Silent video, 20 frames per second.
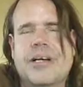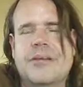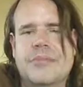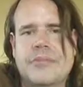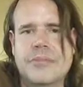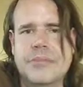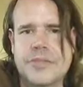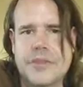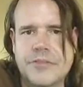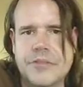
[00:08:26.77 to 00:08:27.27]

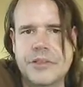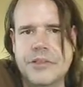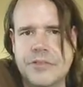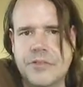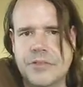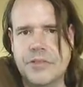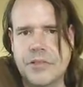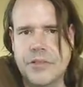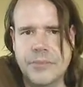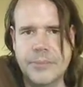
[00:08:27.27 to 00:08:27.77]
it's a
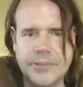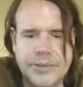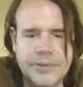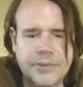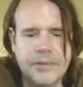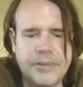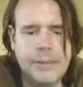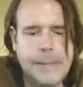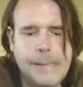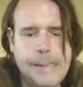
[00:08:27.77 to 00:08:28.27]
sad state of
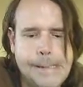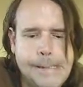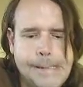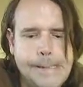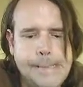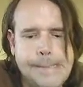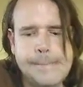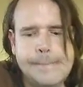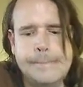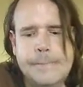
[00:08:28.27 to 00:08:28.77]
affairs,
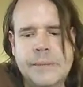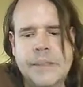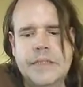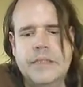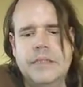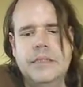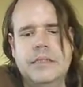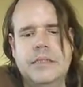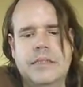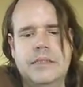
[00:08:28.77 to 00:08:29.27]
man.
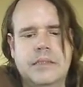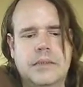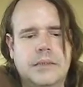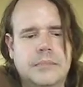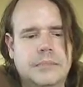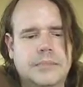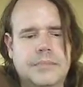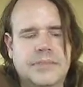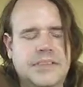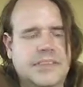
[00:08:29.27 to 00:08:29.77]

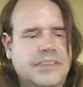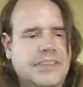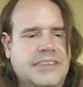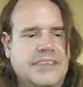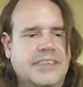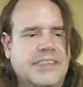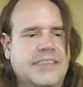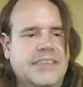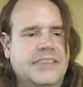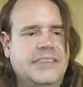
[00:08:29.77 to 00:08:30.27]

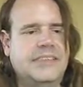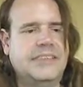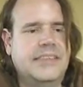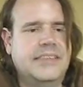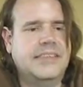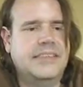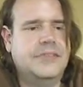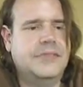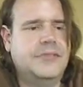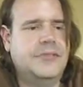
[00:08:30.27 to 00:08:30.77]
I felt like
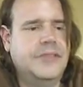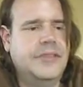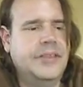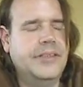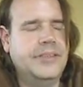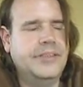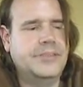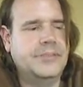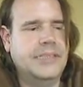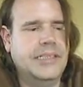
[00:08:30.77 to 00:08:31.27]
I had
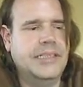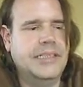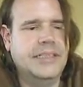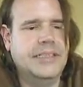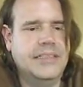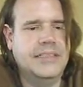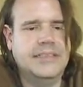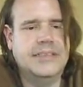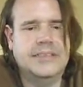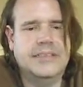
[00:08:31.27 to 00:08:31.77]
to
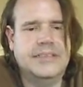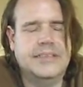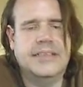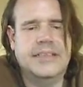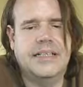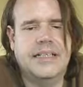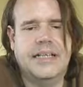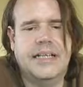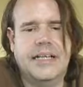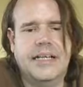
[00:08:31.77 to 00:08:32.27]
do
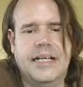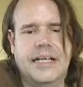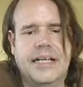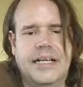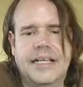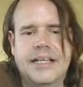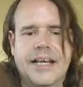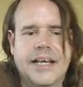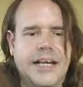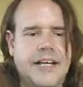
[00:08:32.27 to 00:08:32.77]
this
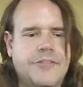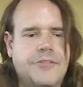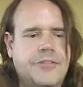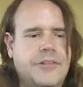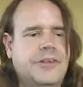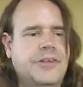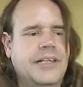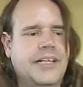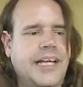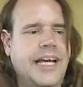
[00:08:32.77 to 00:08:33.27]
article too,
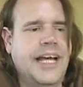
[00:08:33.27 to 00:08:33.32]
because